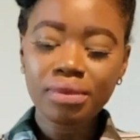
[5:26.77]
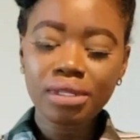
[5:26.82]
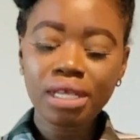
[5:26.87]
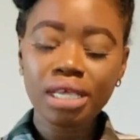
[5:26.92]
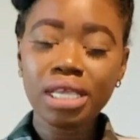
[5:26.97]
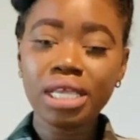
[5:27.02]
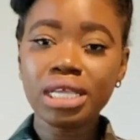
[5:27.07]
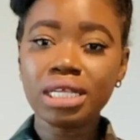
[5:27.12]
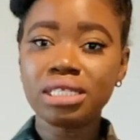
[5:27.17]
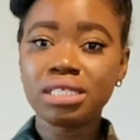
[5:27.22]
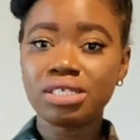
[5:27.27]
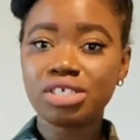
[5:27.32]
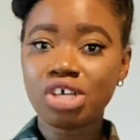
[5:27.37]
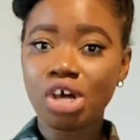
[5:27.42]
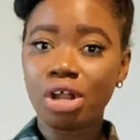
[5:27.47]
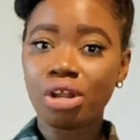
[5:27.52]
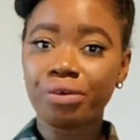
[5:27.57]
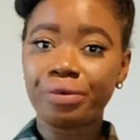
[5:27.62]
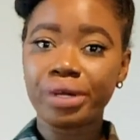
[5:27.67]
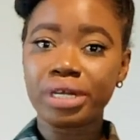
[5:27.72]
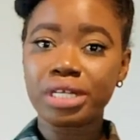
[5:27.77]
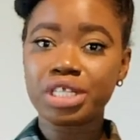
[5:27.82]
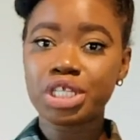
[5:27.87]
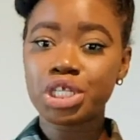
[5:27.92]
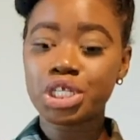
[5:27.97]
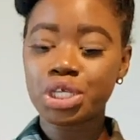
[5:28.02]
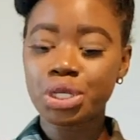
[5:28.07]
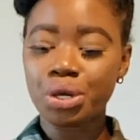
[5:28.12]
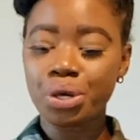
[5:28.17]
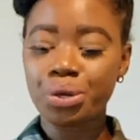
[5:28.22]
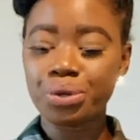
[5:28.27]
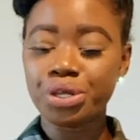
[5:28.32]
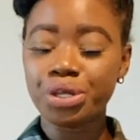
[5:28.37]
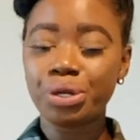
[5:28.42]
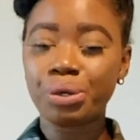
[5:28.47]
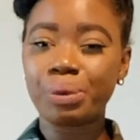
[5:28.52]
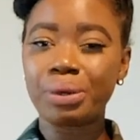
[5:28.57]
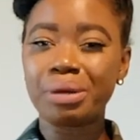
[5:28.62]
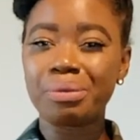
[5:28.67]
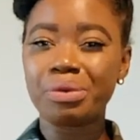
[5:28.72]
heat tolerant, so you
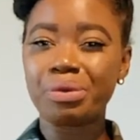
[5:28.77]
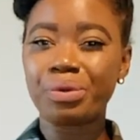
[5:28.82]
don't want to be